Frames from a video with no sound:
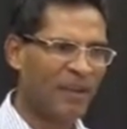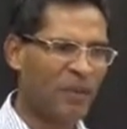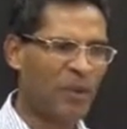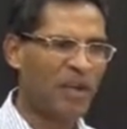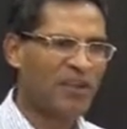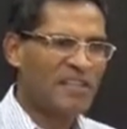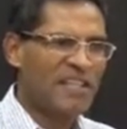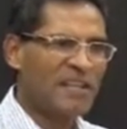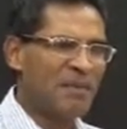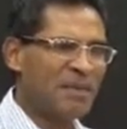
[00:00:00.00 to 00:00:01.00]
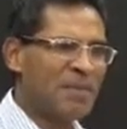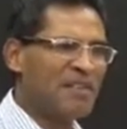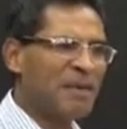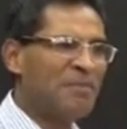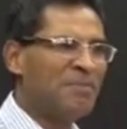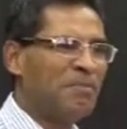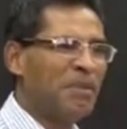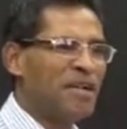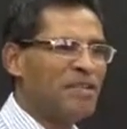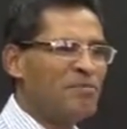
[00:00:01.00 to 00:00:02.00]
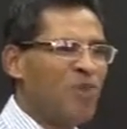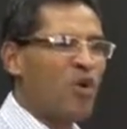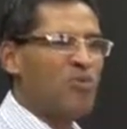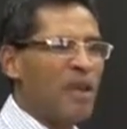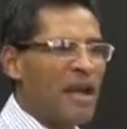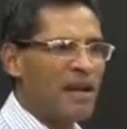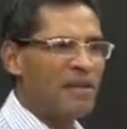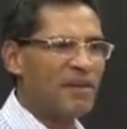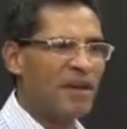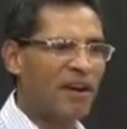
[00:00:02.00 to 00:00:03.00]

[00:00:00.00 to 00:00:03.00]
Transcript: We cannot say somebody is more male